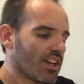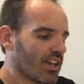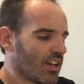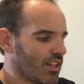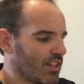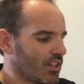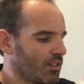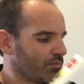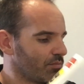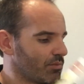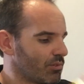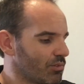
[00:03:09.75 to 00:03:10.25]

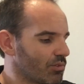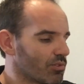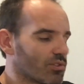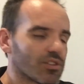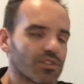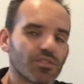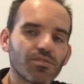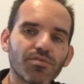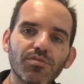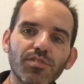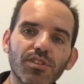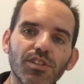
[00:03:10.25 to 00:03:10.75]
and then we'll look at
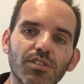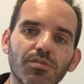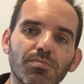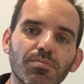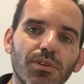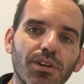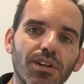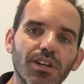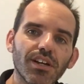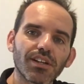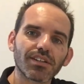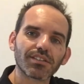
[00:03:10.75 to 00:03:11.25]
the finished
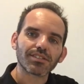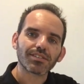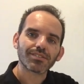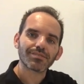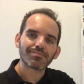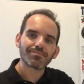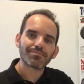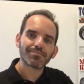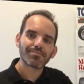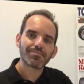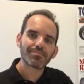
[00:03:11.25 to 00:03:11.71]
product. So when